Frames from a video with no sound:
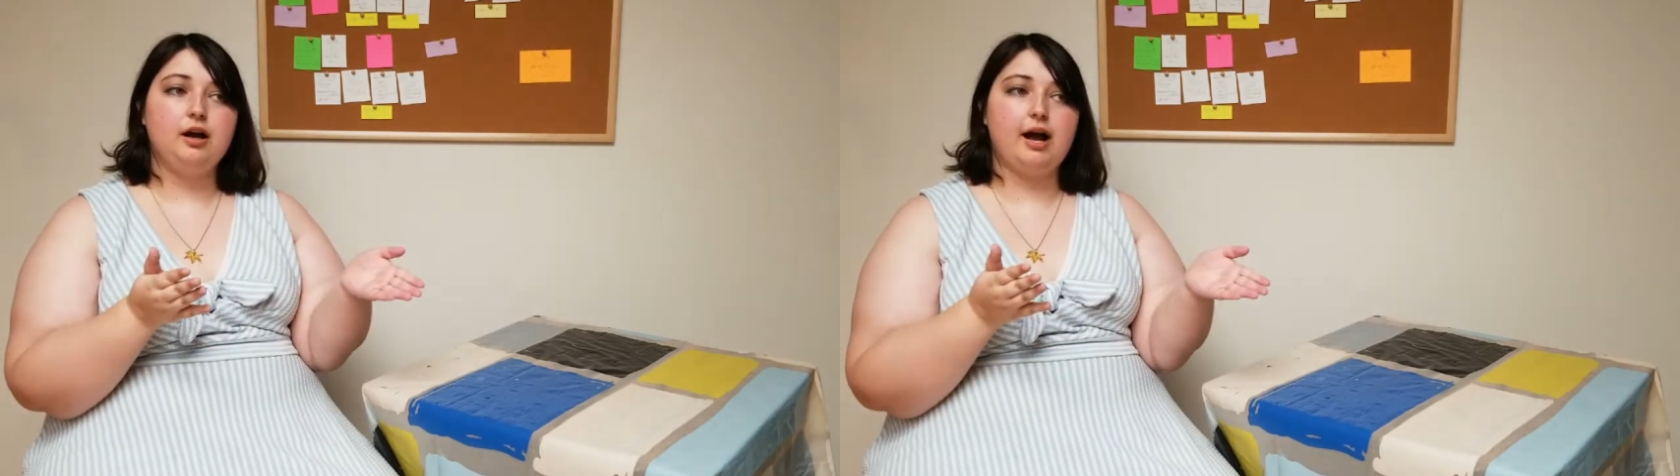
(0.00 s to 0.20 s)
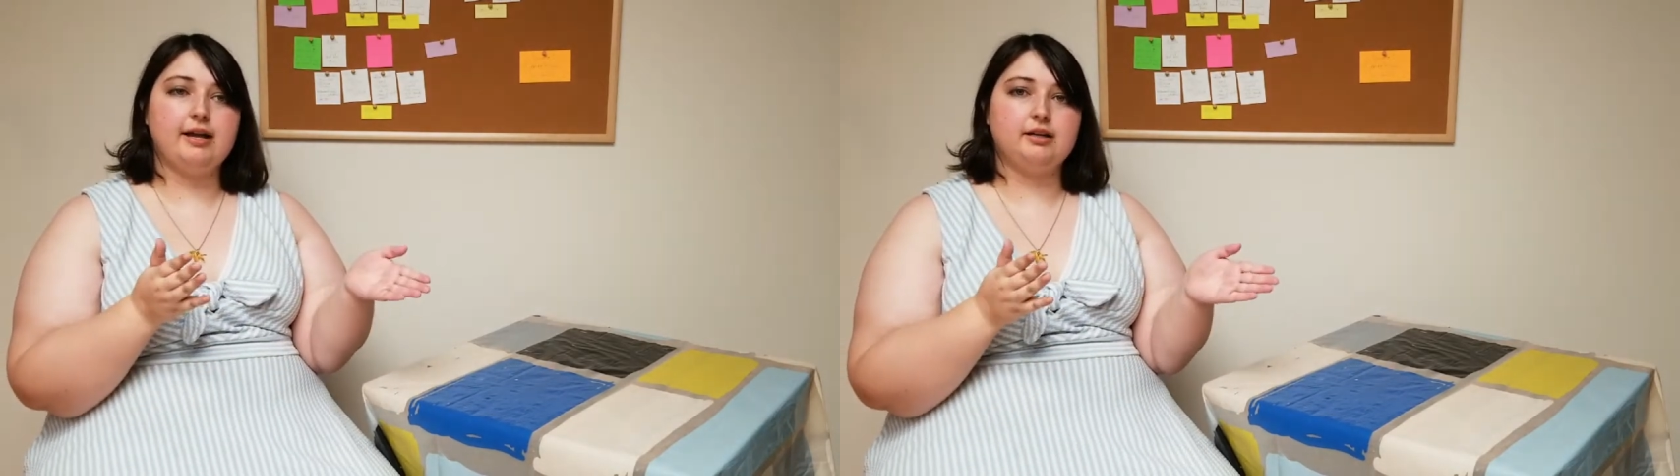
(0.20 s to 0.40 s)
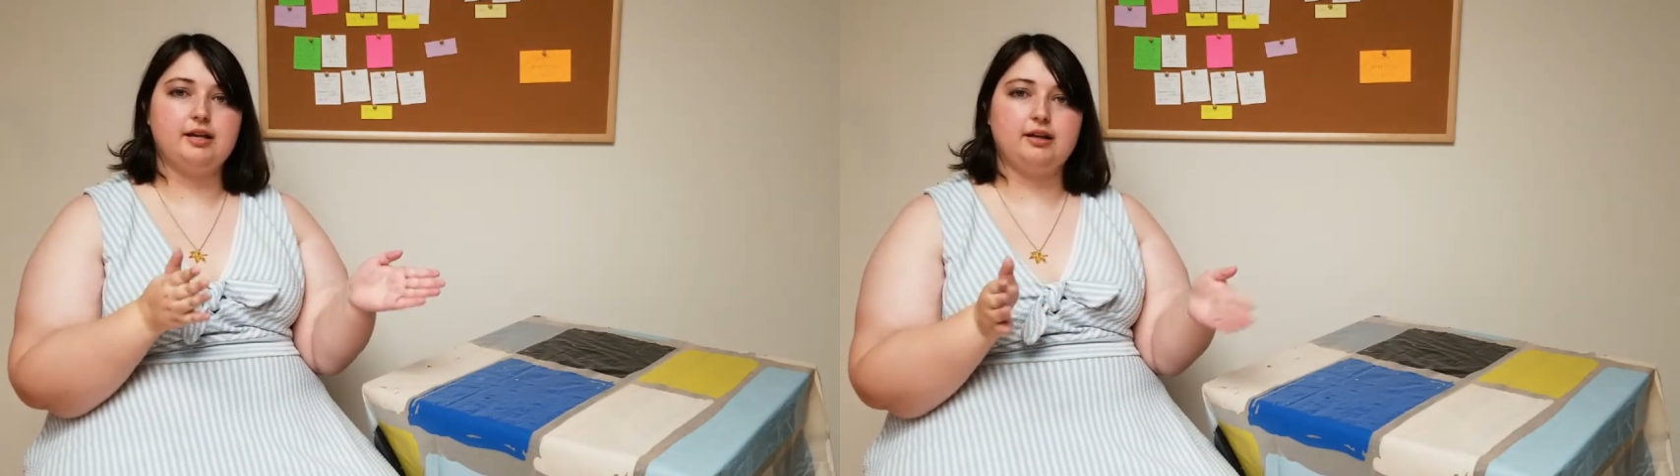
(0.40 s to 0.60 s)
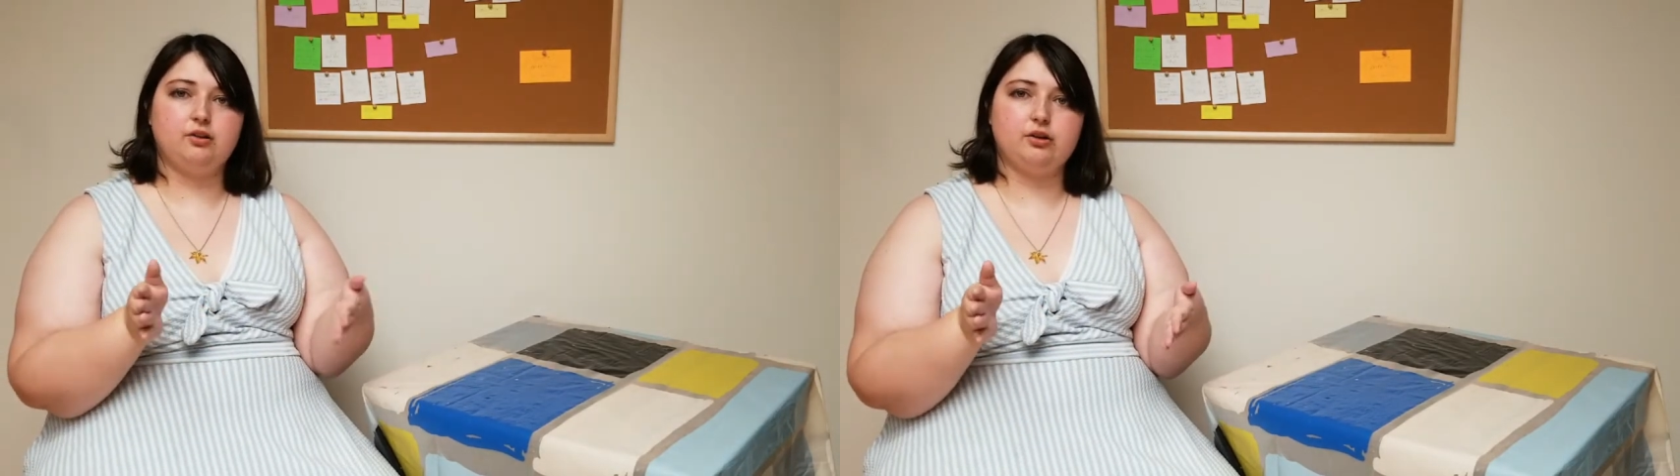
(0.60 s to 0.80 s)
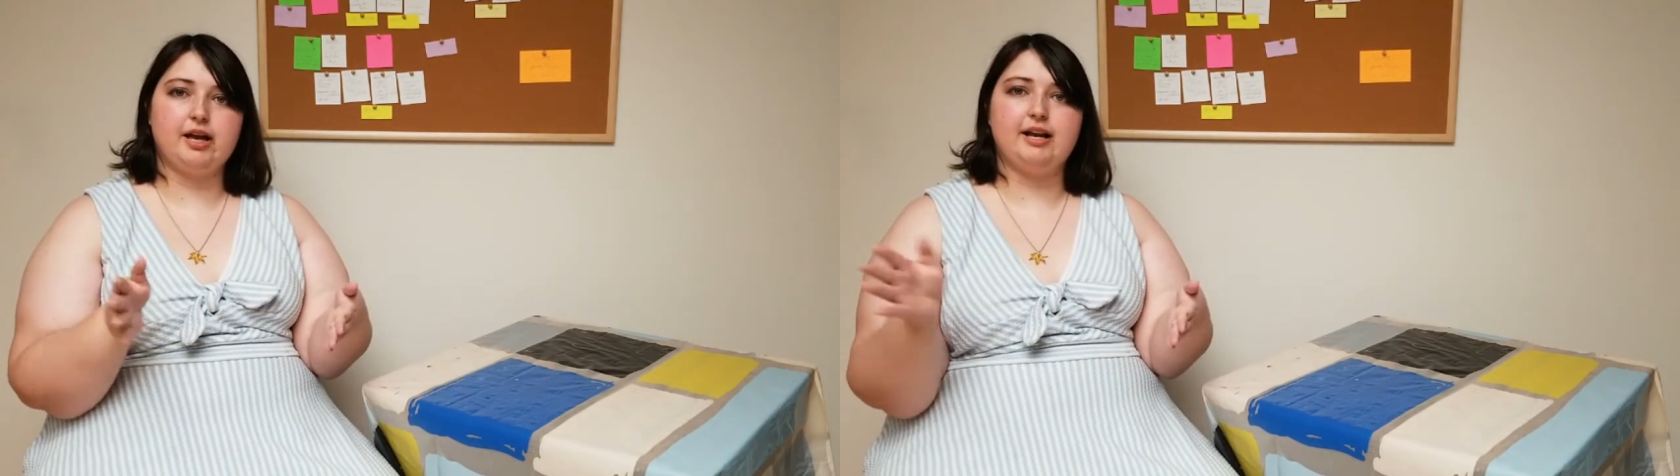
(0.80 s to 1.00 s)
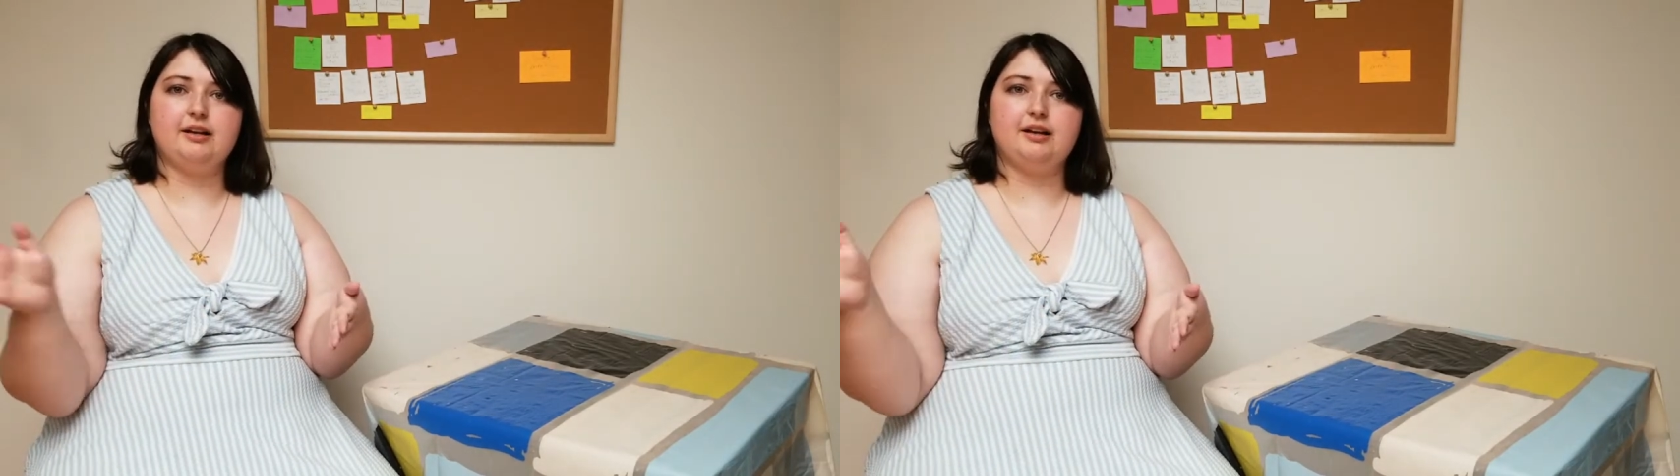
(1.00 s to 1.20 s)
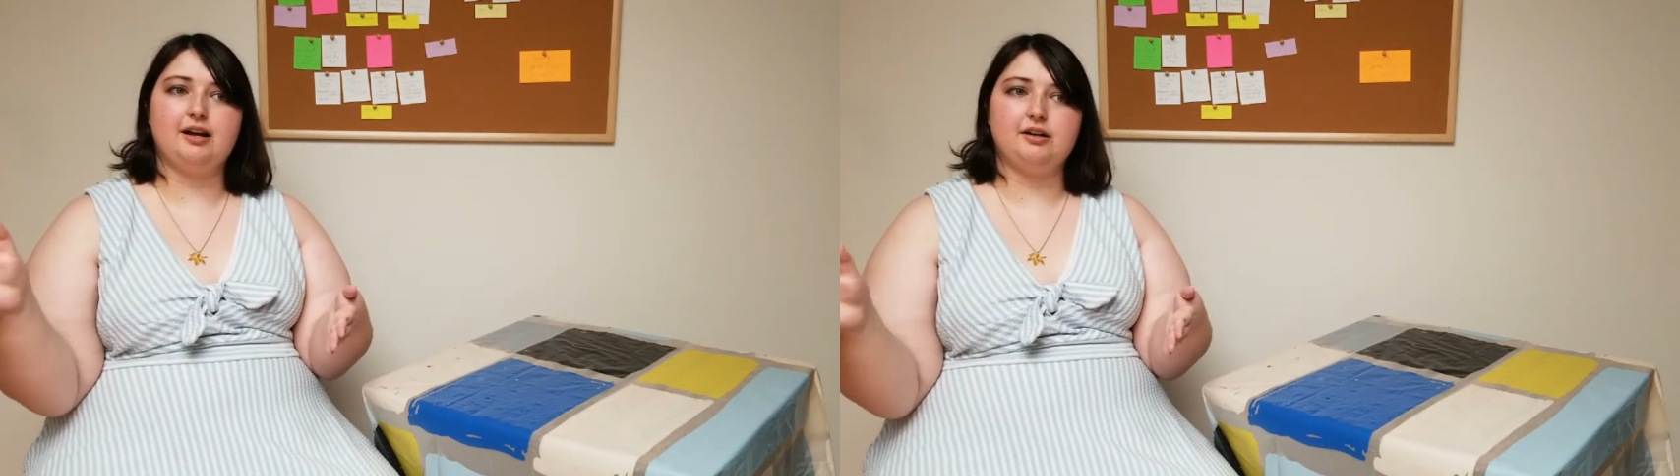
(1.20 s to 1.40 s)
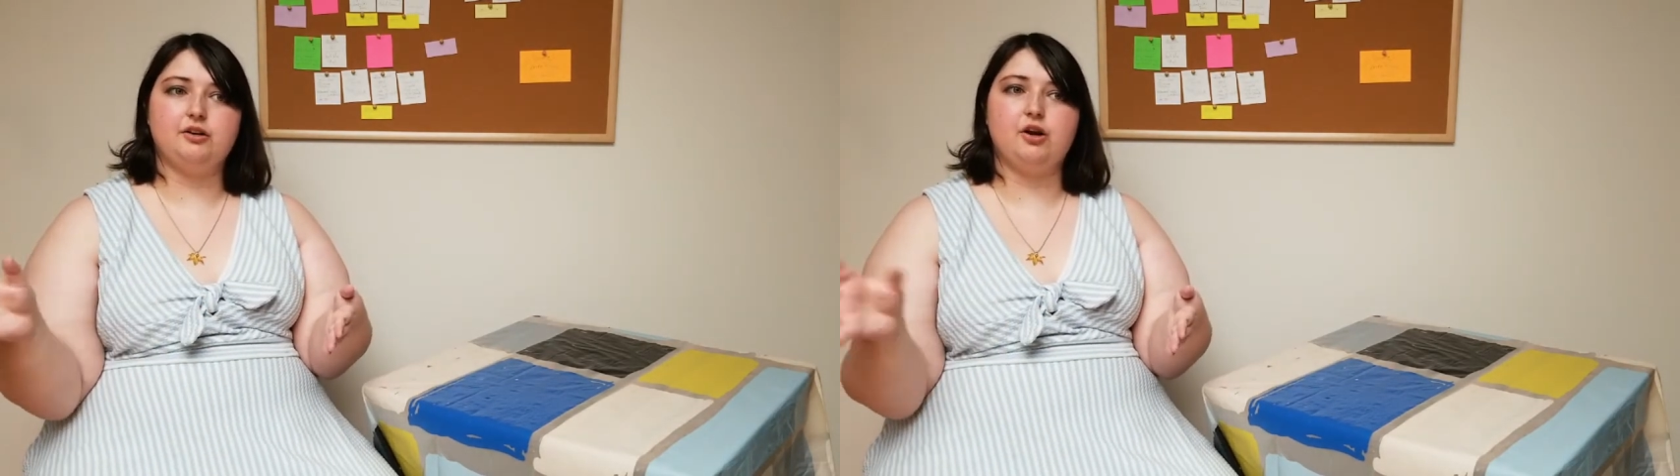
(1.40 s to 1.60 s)
I can take a look at it and
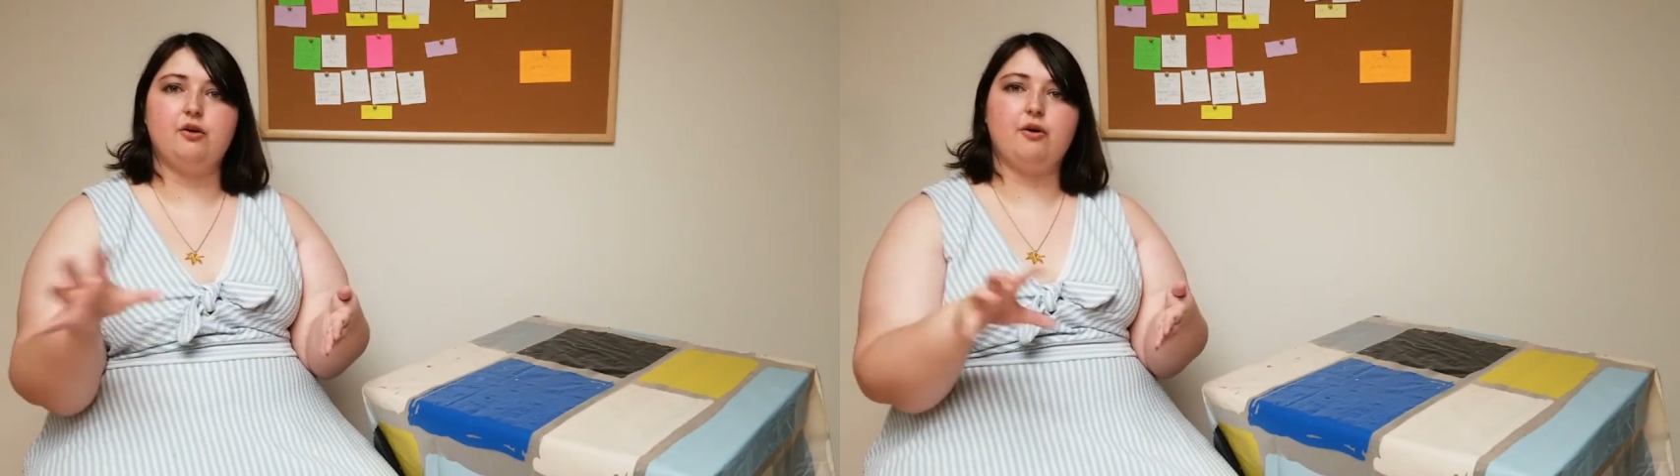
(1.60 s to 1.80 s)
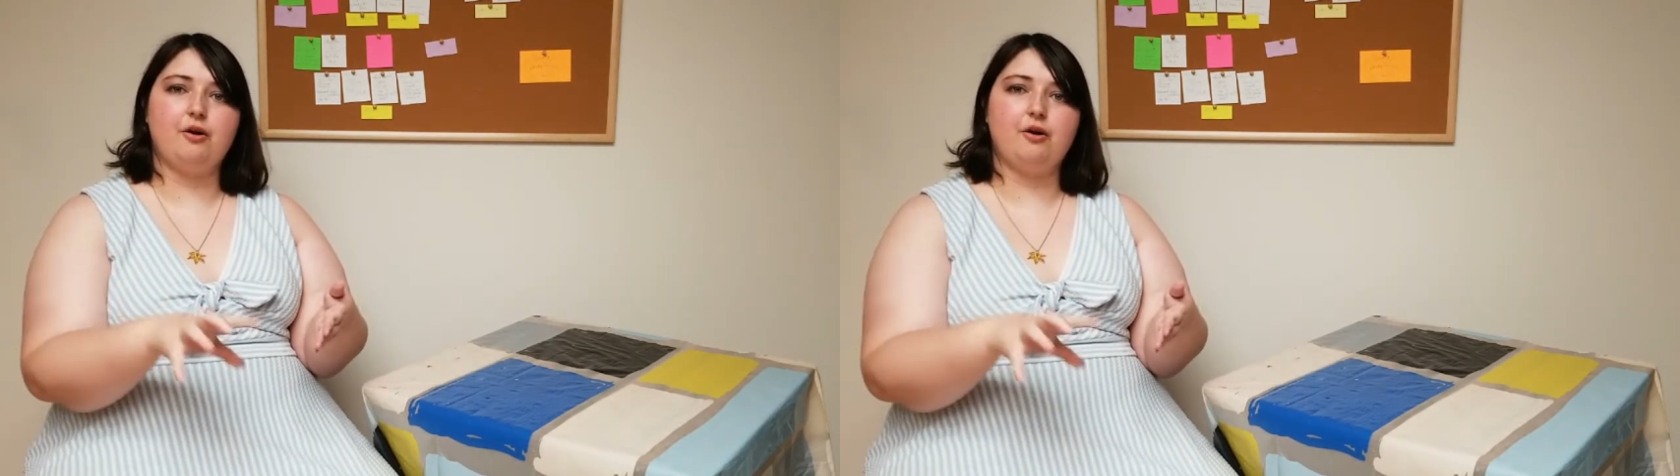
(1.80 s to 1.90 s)
kind of know,